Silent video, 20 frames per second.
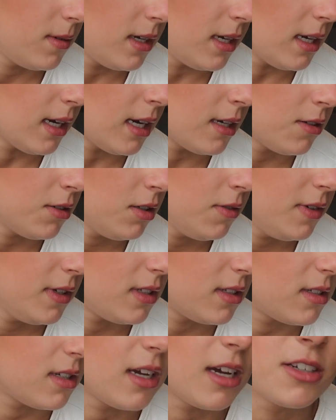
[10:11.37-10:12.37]
Wait, I don't know if
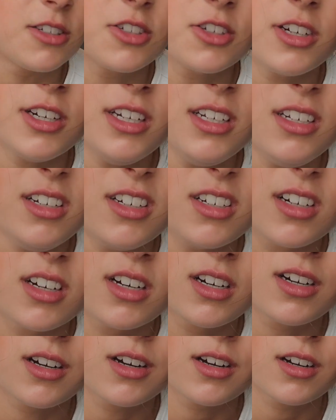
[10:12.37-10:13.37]
it's touchscreen
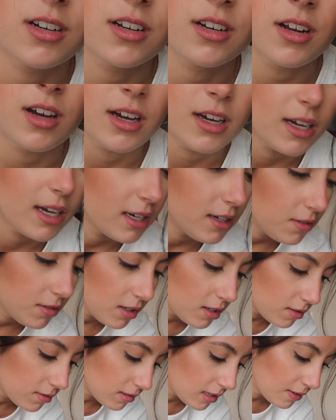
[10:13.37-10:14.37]
or not I don't
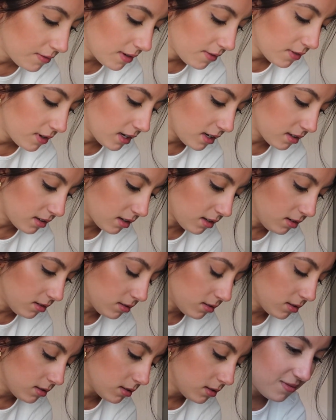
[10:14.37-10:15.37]
know I've never had a Kindle